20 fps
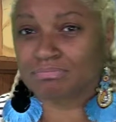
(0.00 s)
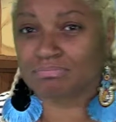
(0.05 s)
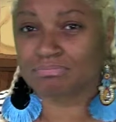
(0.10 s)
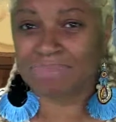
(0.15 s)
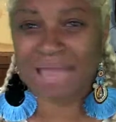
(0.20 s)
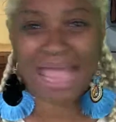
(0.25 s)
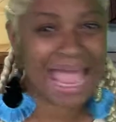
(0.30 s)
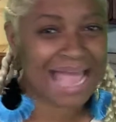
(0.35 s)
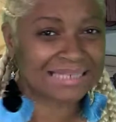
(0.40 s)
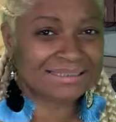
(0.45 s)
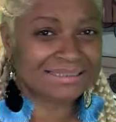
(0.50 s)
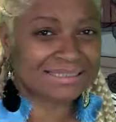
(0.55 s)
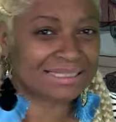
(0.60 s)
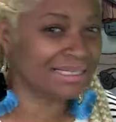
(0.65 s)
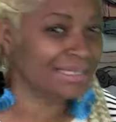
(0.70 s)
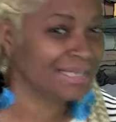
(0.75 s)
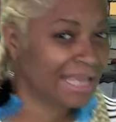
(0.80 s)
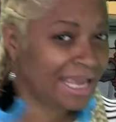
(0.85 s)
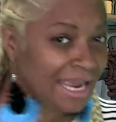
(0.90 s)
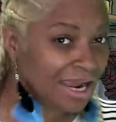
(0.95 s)
past
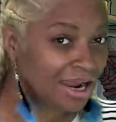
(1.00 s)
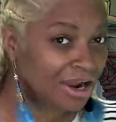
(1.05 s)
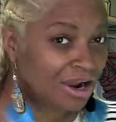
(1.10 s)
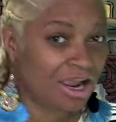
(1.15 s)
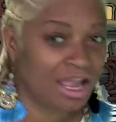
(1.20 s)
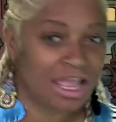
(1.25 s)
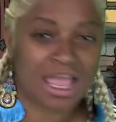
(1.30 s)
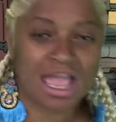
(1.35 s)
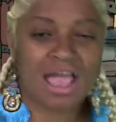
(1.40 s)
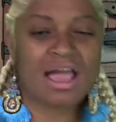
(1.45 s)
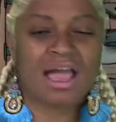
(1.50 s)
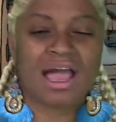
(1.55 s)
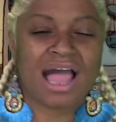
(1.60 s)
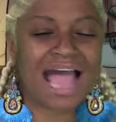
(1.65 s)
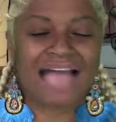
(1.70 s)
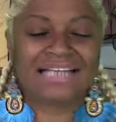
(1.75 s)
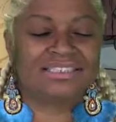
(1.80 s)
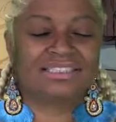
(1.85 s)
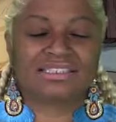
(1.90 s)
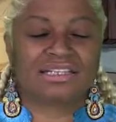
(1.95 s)
in there.
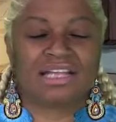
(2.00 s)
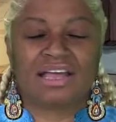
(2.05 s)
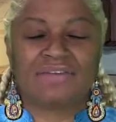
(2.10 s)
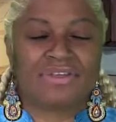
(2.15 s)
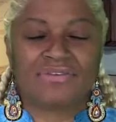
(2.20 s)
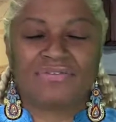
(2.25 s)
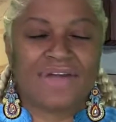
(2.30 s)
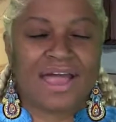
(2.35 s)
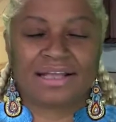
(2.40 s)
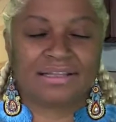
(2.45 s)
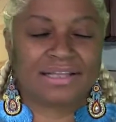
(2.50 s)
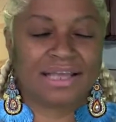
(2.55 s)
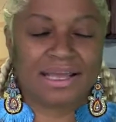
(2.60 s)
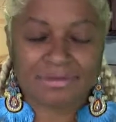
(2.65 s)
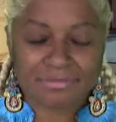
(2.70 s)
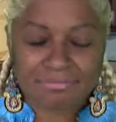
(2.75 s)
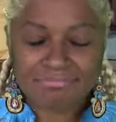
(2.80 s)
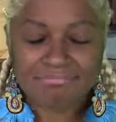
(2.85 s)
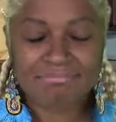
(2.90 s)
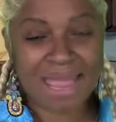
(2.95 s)
I just love the fact
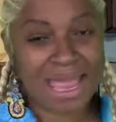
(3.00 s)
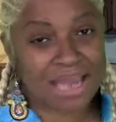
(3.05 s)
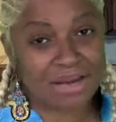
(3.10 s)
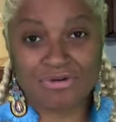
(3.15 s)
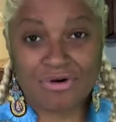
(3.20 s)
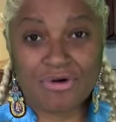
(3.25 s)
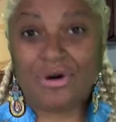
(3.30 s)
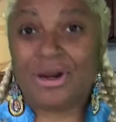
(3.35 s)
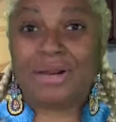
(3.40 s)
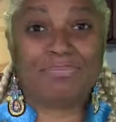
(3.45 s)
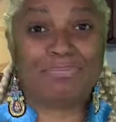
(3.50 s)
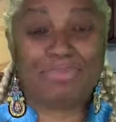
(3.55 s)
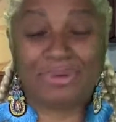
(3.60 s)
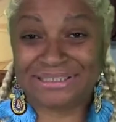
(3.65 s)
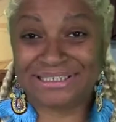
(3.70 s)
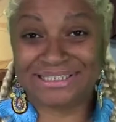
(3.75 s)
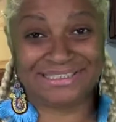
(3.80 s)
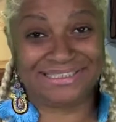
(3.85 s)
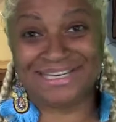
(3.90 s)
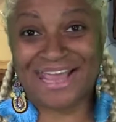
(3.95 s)
that Matt Groening
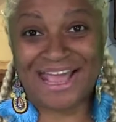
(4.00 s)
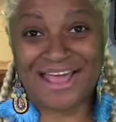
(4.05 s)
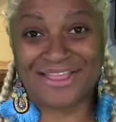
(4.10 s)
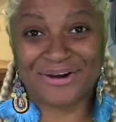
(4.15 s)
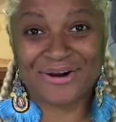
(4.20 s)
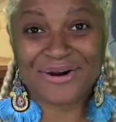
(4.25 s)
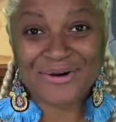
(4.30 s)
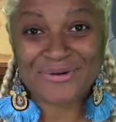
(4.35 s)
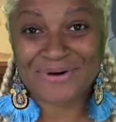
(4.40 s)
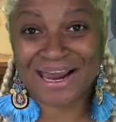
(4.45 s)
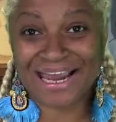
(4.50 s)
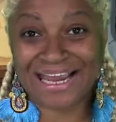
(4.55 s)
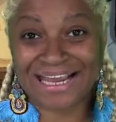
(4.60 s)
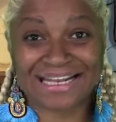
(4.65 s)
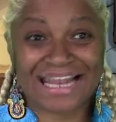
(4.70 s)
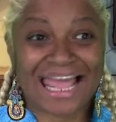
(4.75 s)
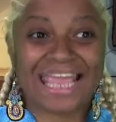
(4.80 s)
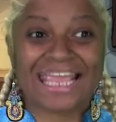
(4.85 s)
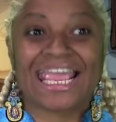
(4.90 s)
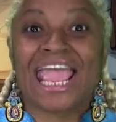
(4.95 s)
puts it together, right?
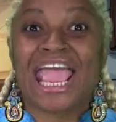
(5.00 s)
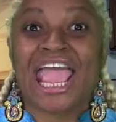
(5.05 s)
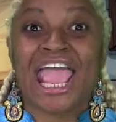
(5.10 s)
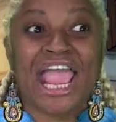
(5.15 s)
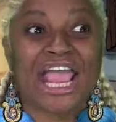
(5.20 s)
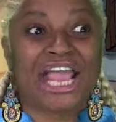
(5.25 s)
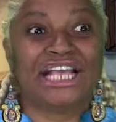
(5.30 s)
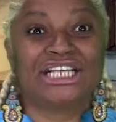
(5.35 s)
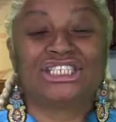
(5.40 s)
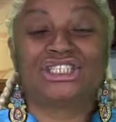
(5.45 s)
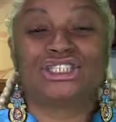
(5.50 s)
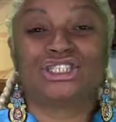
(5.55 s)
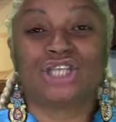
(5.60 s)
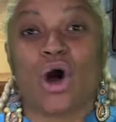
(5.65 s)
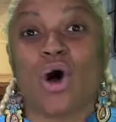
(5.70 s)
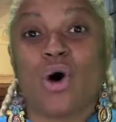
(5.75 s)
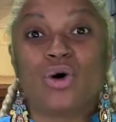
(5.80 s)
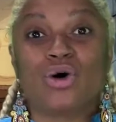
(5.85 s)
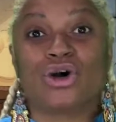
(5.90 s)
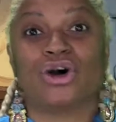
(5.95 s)
Like, he's
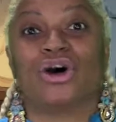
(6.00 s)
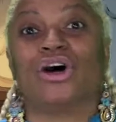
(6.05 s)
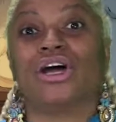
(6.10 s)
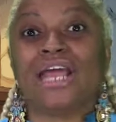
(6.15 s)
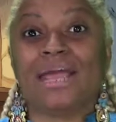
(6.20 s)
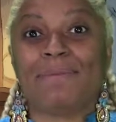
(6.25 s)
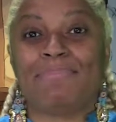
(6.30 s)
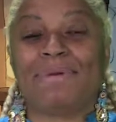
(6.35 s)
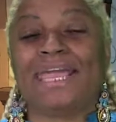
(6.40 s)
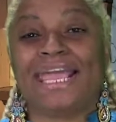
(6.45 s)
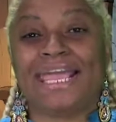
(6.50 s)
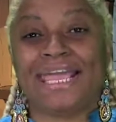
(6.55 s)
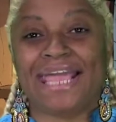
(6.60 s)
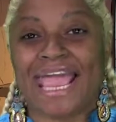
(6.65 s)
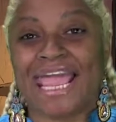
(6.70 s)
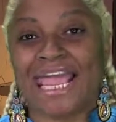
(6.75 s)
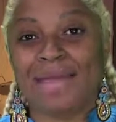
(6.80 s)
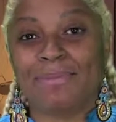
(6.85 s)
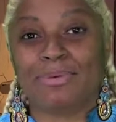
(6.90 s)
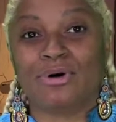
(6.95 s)
so good at being
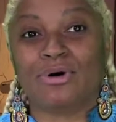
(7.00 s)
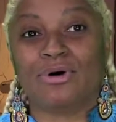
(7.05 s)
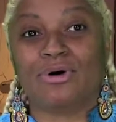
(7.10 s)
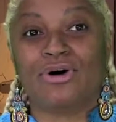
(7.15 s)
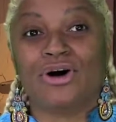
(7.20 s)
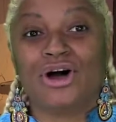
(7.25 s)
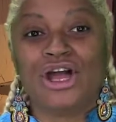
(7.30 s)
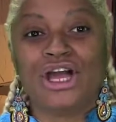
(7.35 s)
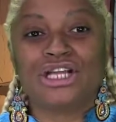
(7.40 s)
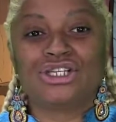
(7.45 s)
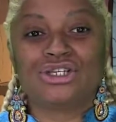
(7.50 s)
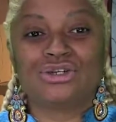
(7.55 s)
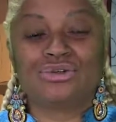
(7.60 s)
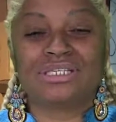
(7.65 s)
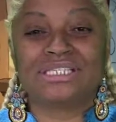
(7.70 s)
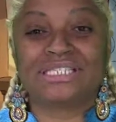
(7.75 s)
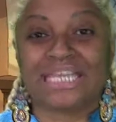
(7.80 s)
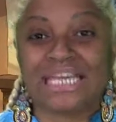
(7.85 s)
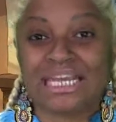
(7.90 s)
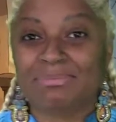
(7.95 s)
able to
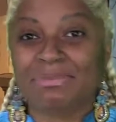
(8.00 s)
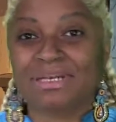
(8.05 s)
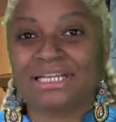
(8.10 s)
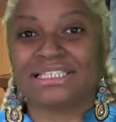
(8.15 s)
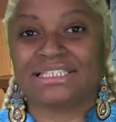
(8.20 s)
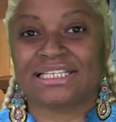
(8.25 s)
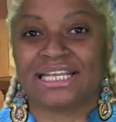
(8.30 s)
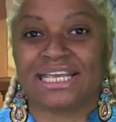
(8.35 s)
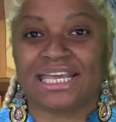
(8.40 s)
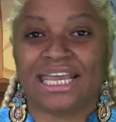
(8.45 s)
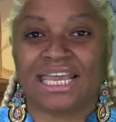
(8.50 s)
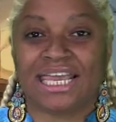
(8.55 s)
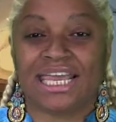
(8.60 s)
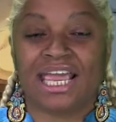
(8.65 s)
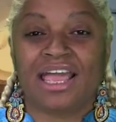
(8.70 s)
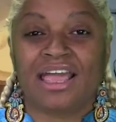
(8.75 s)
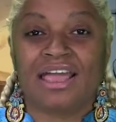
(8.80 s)
seamlessly